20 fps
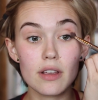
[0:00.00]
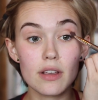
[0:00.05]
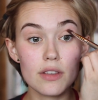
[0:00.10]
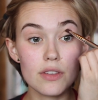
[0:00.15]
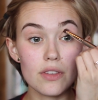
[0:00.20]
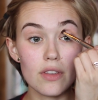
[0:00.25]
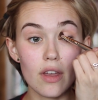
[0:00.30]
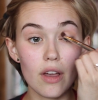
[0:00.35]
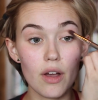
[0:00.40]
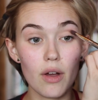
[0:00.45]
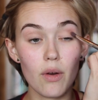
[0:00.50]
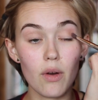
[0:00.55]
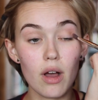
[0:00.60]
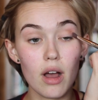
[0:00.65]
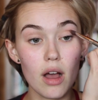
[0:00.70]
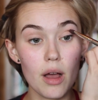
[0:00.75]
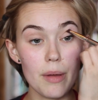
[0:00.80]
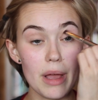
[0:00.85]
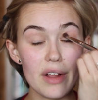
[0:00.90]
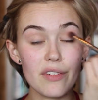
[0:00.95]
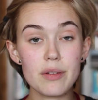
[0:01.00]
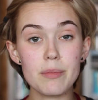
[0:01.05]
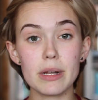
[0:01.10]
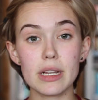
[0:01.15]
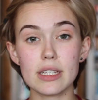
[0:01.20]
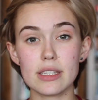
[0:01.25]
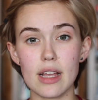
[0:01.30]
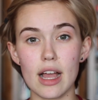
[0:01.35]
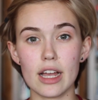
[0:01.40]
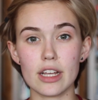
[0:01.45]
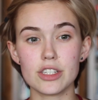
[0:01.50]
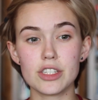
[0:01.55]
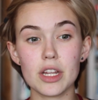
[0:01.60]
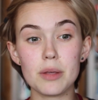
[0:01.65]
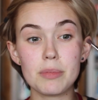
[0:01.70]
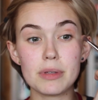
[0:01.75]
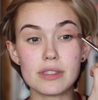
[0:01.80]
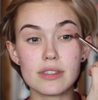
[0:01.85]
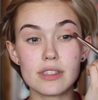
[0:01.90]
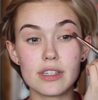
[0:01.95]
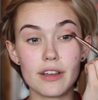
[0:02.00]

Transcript: So everybody's eye shape is